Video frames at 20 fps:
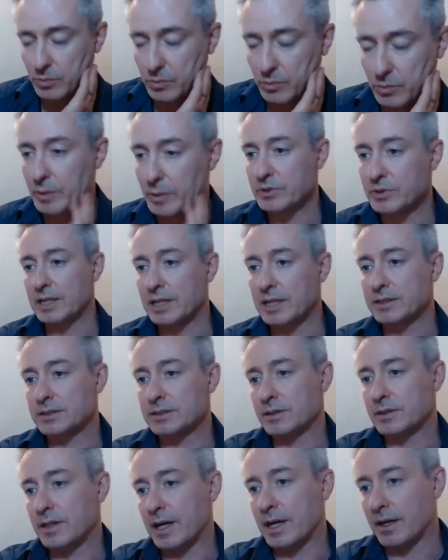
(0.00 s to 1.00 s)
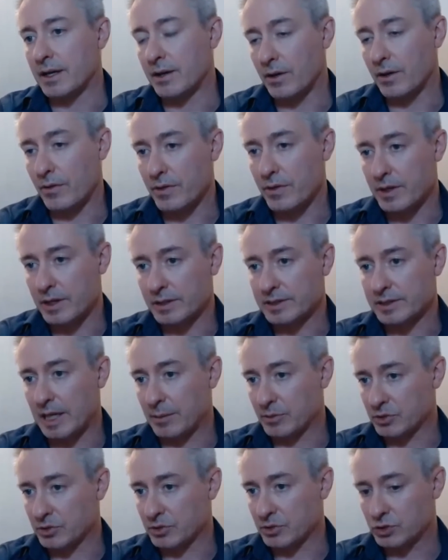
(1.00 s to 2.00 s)
presented then the
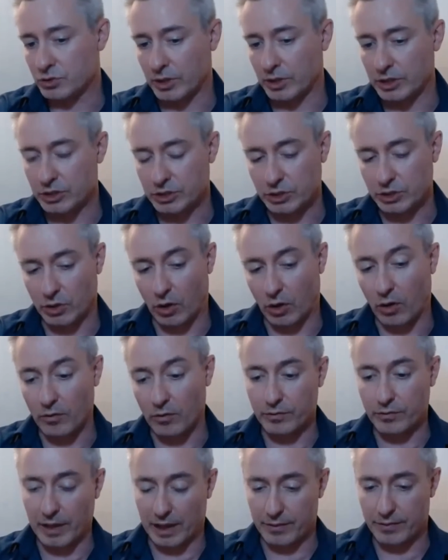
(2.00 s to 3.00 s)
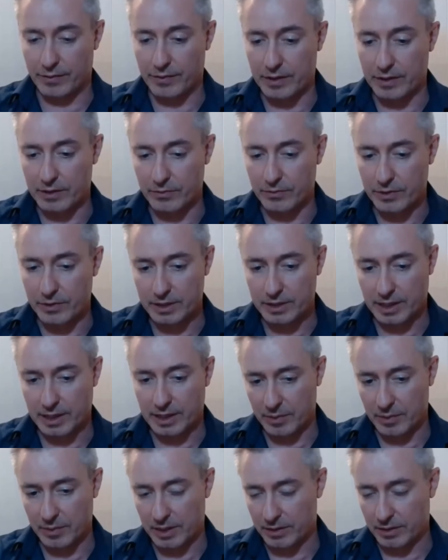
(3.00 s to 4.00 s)
demonstration of that theory
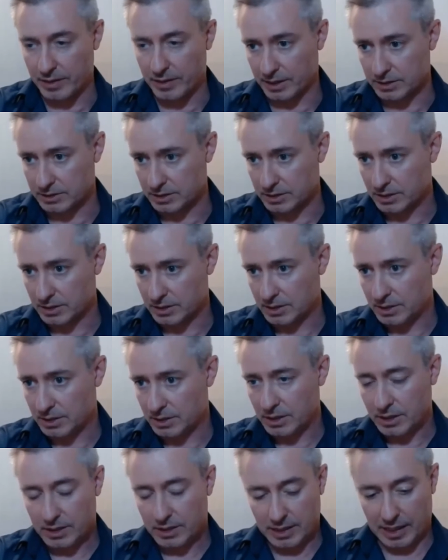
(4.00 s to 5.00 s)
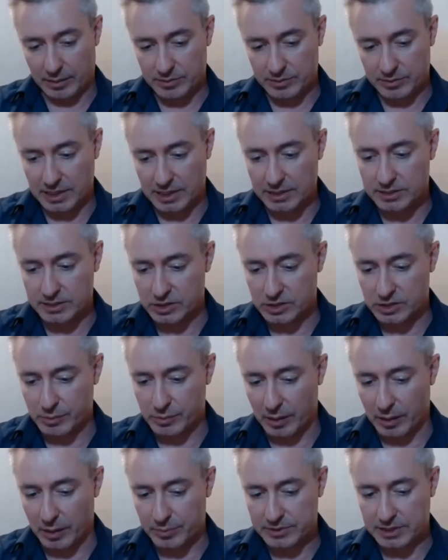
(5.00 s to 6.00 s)
in that Sensit
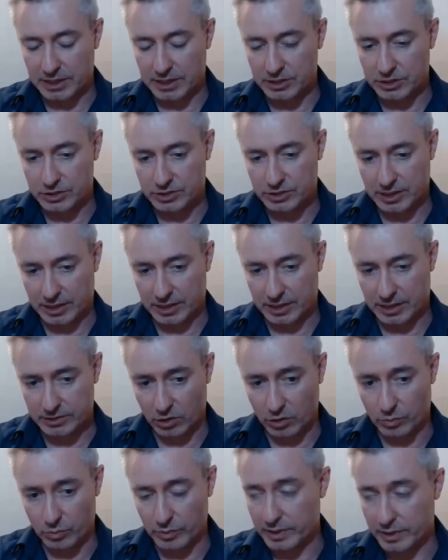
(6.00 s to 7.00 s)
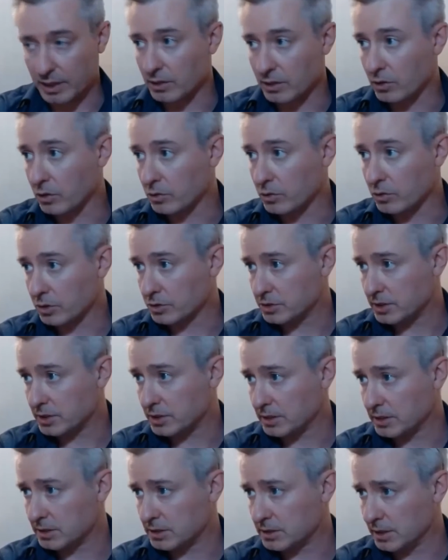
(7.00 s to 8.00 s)
smart potentiostat along with our glucose
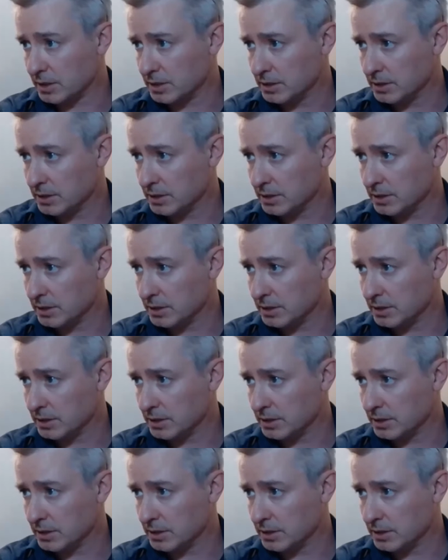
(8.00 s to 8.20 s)
sensor.